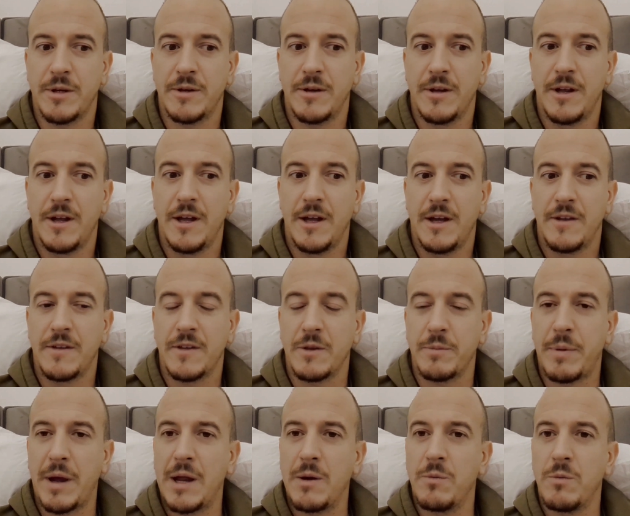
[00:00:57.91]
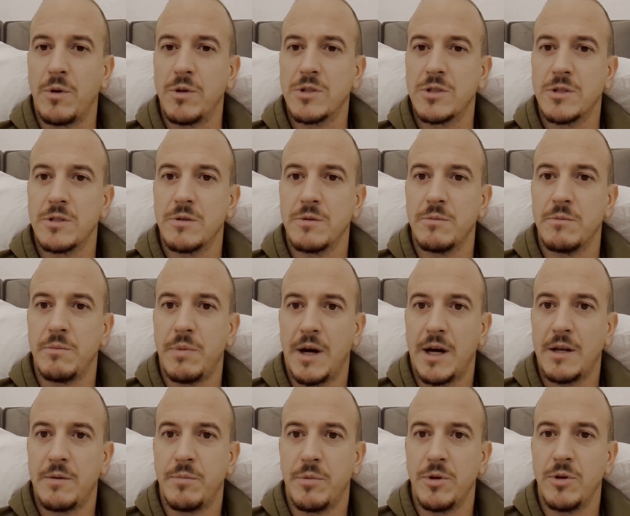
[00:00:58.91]
I think the pain was
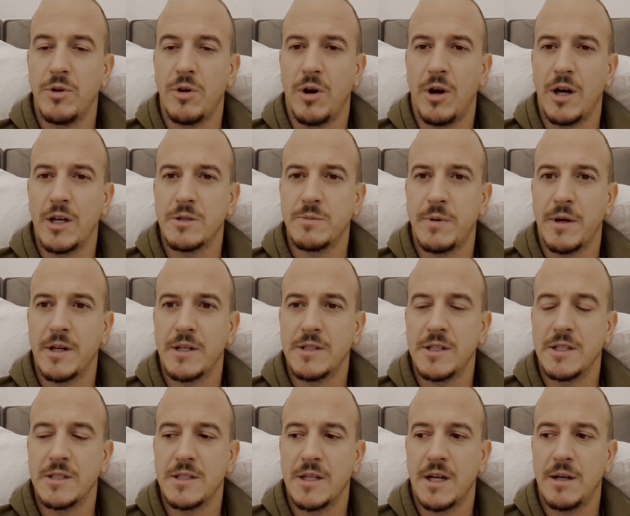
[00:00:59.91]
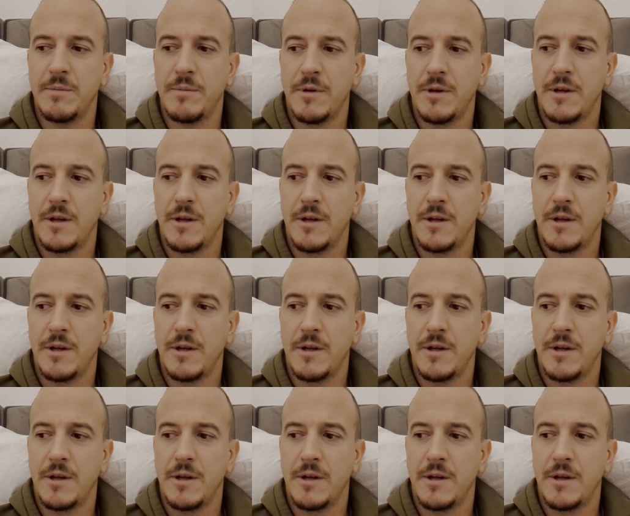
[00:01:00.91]
bad, but not as bad as this time.